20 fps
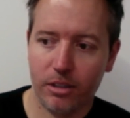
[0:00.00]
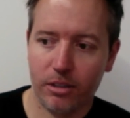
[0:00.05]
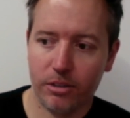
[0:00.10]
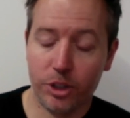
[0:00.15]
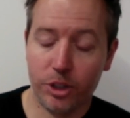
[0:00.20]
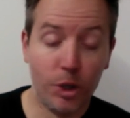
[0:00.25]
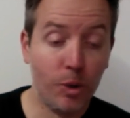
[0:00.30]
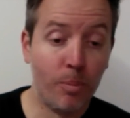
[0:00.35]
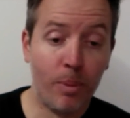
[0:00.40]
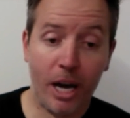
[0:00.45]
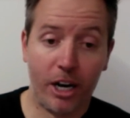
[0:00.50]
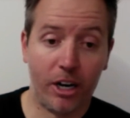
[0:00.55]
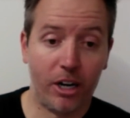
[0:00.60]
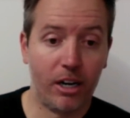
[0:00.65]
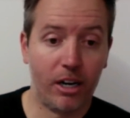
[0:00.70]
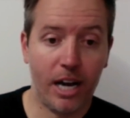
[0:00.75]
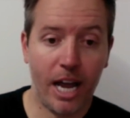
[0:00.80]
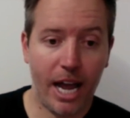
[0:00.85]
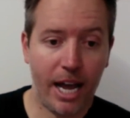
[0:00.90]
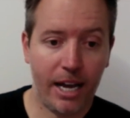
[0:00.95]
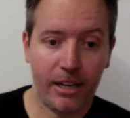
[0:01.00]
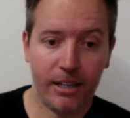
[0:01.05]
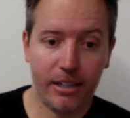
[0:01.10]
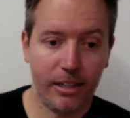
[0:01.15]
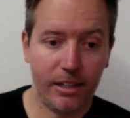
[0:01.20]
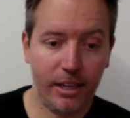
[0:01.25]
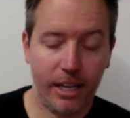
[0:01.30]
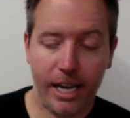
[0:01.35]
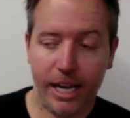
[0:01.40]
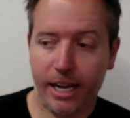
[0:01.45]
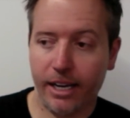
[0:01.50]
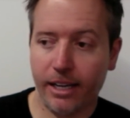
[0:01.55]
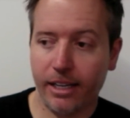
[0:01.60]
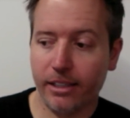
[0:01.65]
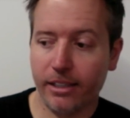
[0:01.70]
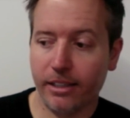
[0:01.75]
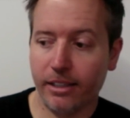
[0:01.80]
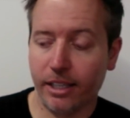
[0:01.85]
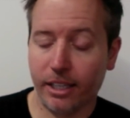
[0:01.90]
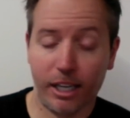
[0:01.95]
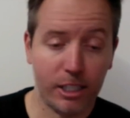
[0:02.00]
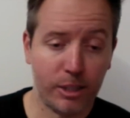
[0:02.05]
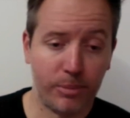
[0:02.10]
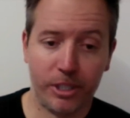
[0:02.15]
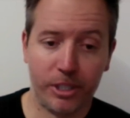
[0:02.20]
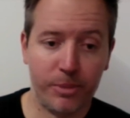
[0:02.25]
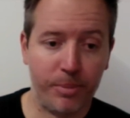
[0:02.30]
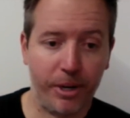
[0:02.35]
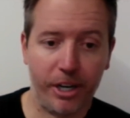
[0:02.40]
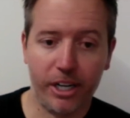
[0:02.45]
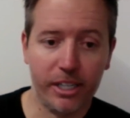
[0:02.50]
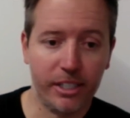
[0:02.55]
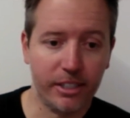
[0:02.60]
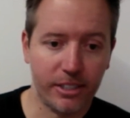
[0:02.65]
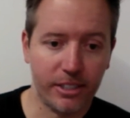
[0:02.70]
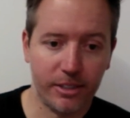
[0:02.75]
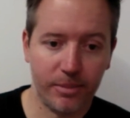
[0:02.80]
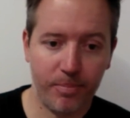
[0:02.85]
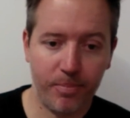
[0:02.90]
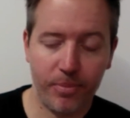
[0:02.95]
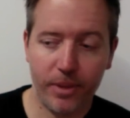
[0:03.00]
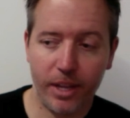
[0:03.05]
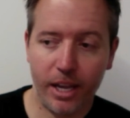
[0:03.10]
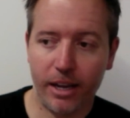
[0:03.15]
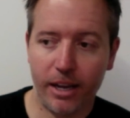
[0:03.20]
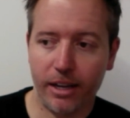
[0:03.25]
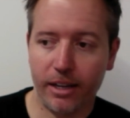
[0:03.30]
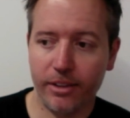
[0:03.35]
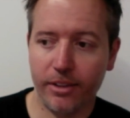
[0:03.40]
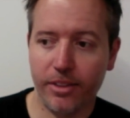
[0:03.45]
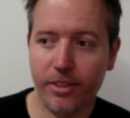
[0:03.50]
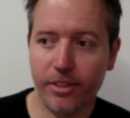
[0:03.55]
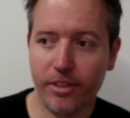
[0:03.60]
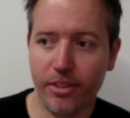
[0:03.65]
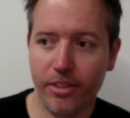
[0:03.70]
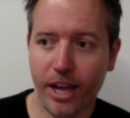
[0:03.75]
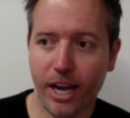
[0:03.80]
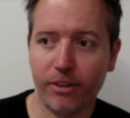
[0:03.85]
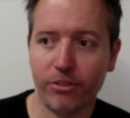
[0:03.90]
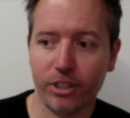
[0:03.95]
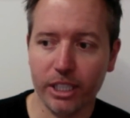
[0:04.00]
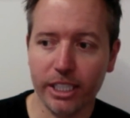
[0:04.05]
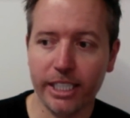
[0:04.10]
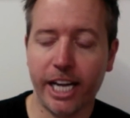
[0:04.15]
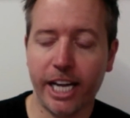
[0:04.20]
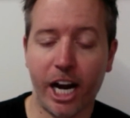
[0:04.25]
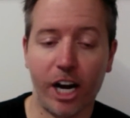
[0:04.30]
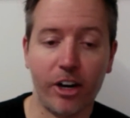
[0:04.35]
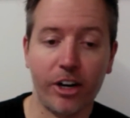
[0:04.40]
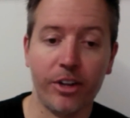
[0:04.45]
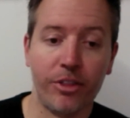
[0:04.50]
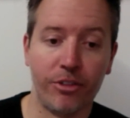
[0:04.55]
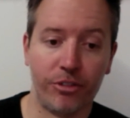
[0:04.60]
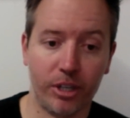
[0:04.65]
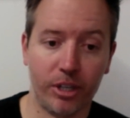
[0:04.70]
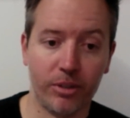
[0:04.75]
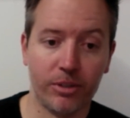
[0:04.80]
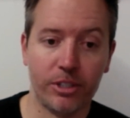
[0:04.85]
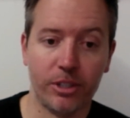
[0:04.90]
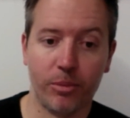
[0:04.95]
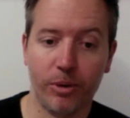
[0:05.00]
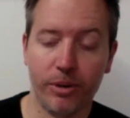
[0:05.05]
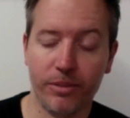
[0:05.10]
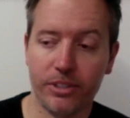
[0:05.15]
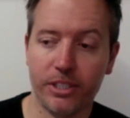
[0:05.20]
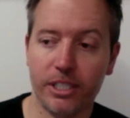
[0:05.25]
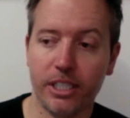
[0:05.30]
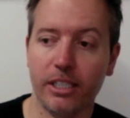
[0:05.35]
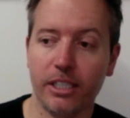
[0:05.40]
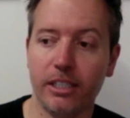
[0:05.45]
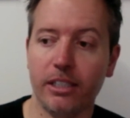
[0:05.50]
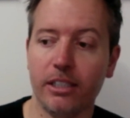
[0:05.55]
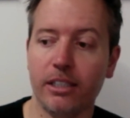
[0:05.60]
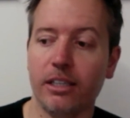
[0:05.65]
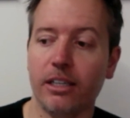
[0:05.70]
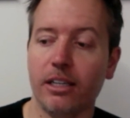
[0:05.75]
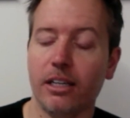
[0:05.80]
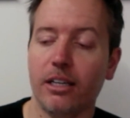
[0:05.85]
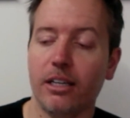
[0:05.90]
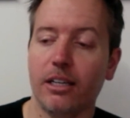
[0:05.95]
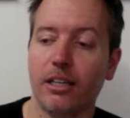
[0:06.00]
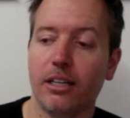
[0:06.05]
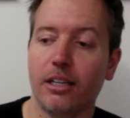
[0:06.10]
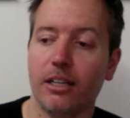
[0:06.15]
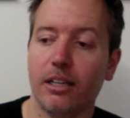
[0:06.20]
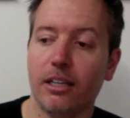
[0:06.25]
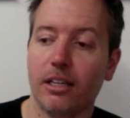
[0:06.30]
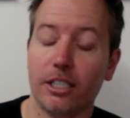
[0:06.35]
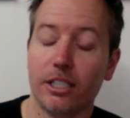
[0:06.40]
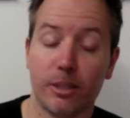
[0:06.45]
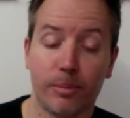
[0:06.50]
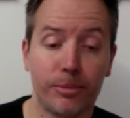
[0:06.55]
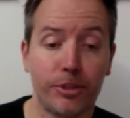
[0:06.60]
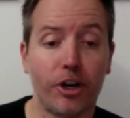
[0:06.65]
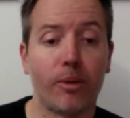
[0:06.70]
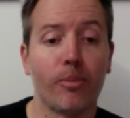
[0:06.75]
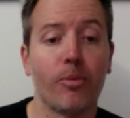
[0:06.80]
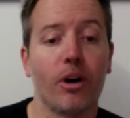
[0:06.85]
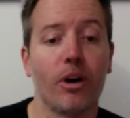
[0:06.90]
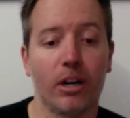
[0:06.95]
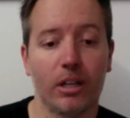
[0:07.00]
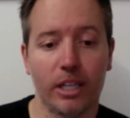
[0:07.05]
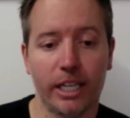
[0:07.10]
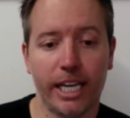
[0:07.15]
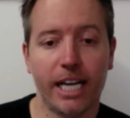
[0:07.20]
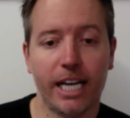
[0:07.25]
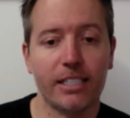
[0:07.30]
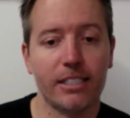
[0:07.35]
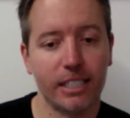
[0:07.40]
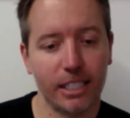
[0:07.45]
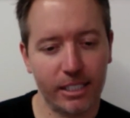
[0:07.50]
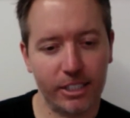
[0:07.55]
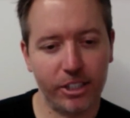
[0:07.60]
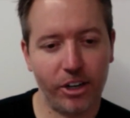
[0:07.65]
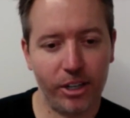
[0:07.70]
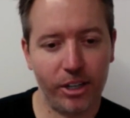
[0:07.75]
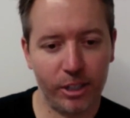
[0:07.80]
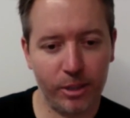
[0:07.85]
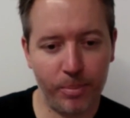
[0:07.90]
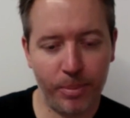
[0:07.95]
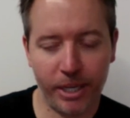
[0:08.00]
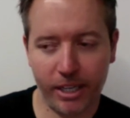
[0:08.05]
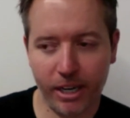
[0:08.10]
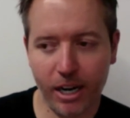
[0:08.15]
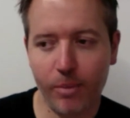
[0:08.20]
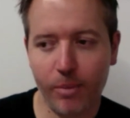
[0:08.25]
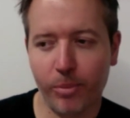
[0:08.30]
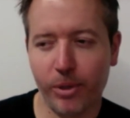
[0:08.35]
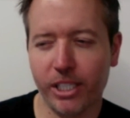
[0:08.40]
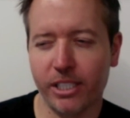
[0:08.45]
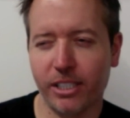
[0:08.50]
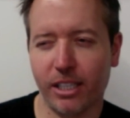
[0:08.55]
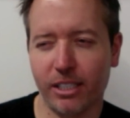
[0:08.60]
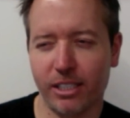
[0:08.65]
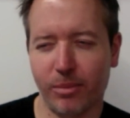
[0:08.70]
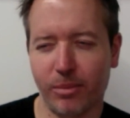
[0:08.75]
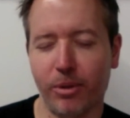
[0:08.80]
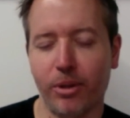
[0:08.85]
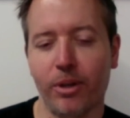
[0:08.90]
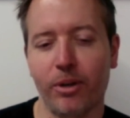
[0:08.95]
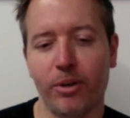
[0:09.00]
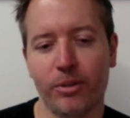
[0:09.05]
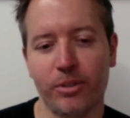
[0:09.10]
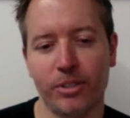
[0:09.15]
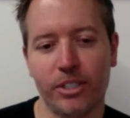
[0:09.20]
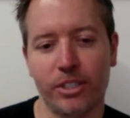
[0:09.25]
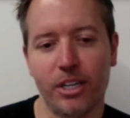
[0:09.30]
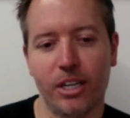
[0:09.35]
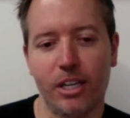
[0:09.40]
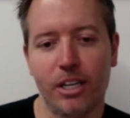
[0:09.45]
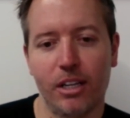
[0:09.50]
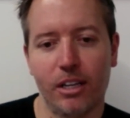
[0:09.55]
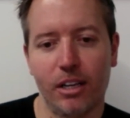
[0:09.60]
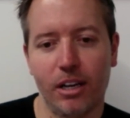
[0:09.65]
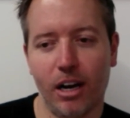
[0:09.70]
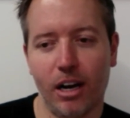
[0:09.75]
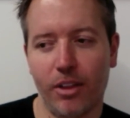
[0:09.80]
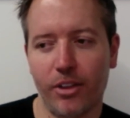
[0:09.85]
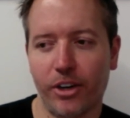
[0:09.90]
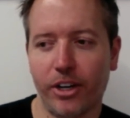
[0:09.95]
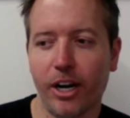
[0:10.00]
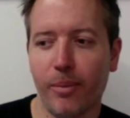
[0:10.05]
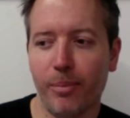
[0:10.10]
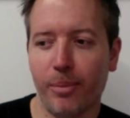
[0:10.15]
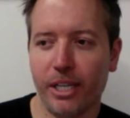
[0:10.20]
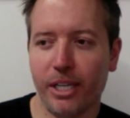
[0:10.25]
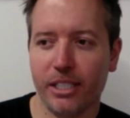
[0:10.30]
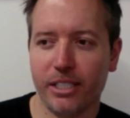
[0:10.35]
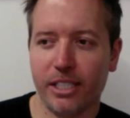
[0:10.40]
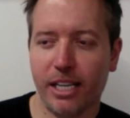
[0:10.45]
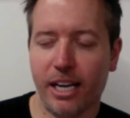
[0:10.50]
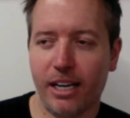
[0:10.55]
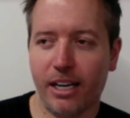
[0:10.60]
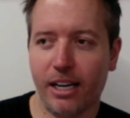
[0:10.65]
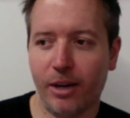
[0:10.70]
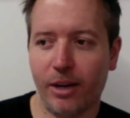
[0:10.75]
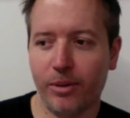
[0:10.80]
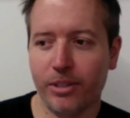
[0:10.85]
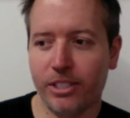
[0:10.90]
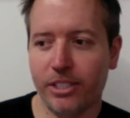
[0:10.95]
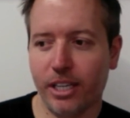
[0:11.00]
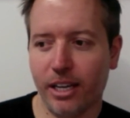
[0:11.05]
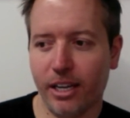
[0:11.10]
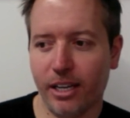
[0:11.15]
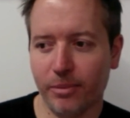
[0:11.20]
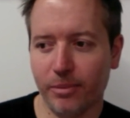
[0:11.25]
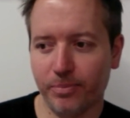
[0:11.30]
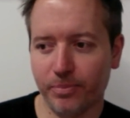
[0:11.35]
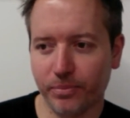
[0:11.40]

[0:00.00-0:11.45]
do better at the customer experience. And that really carried through. So we've seen some turmoil. Like as things started to pick up, we saw some of those other companies that I would say